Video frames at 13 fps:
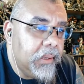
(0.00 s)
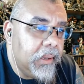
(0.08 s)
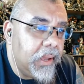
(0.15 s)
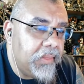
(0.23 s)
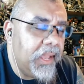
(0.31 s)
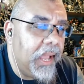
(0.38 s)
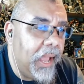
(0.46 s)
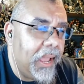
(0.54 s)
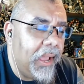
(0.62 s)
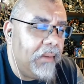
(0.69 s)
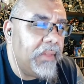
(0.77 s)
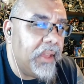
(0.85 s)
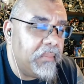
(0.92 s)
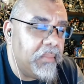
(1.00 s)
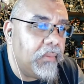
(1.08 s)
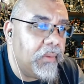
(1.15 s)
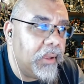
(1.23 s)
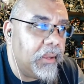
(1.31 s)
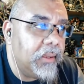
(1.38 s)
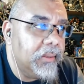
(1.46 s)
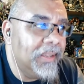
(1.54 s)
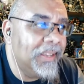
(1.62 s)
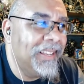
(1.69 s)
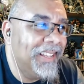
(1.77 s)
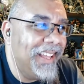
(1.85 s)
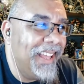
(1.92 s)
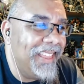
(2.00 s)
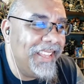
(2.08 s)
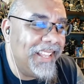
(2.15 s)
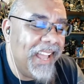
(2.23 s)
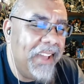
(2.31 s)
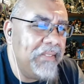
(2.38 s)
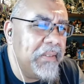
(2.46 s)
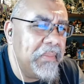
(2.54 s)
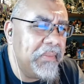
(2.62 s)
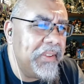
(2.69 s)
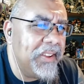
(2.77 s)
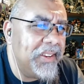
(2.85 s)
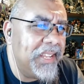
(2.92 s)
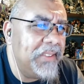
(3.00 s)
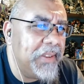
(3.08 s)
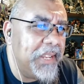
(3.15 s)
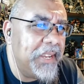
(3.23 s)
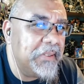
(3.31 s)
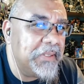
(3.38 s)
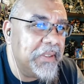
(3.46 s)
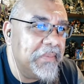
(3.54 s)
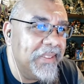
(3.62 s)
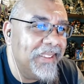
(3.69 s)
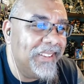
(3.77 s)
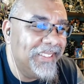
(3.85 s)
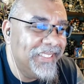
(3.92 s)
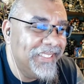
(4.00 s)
I think I have that movie. I think I have that movie on D V D or something.